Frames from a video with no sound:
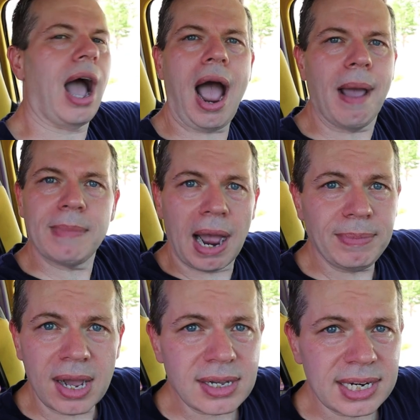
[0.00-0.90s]
I'm
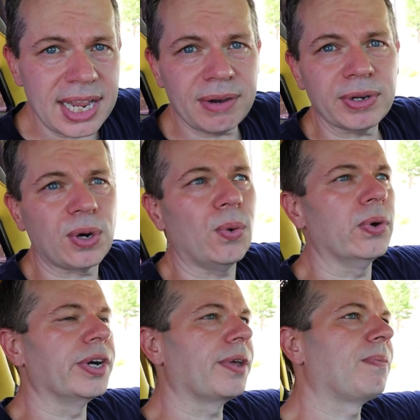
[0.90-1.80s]
I'm not going to hit
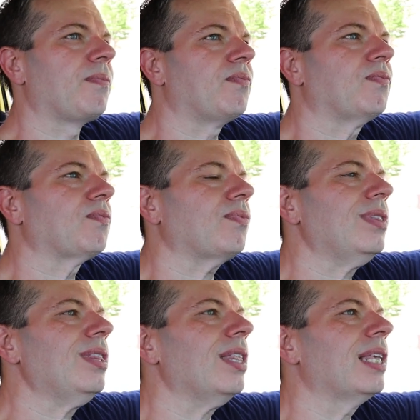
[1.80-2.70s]
record.
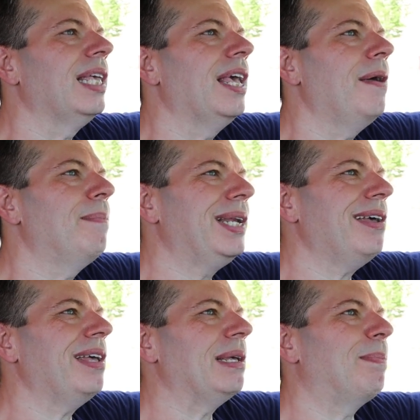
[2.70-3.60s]
But
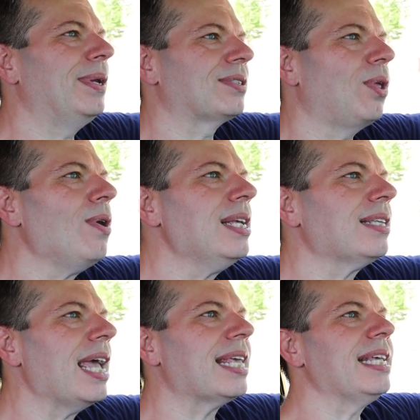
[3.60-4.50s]
it, but as long
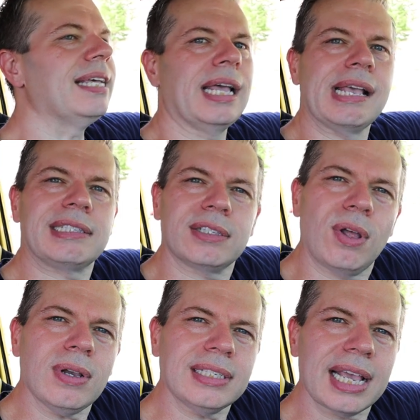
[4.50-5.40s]
as I can as
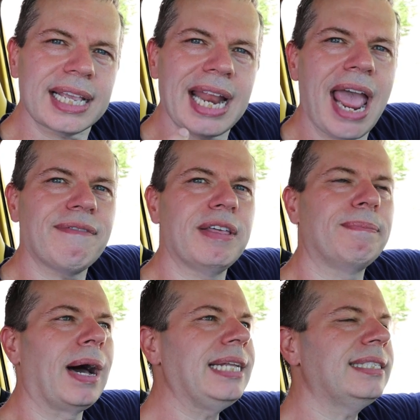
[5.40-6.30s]
long as I can have the
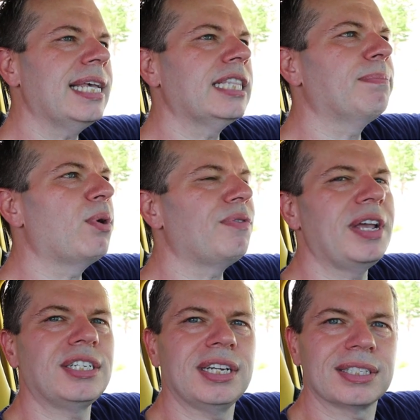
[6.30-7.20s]
mindset and the
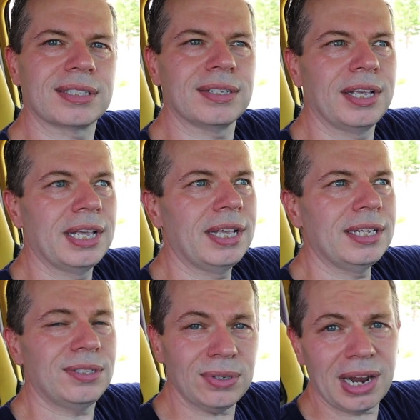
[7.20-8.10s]
motivation is
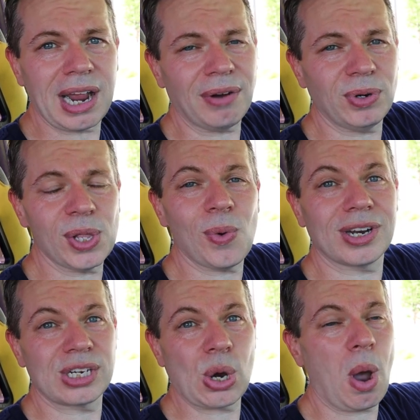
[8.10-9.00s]
dude, I, I really
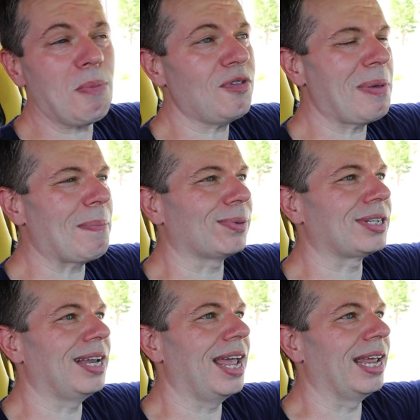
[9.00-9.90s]
want to show up for people
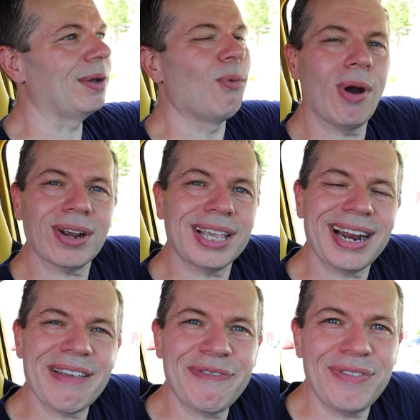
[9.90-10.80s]
today. Where
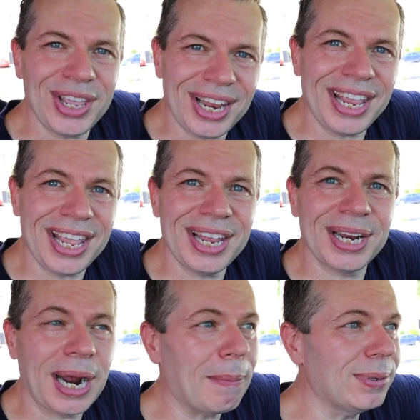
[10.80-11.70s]
can I fit
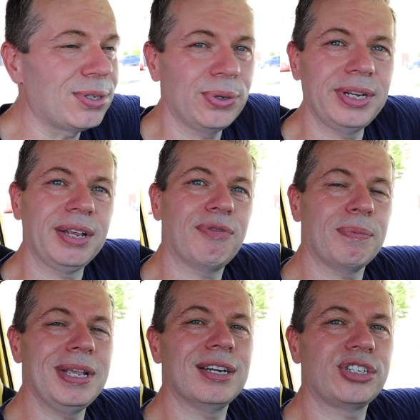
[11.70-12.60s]
in an opportunity
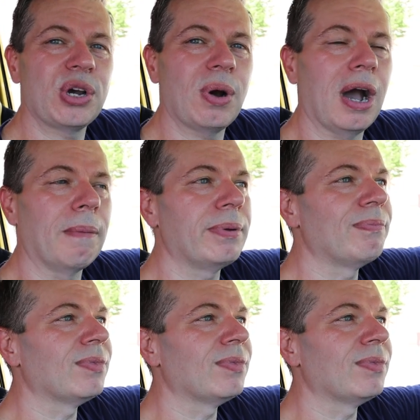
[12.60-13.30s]
for me to show up?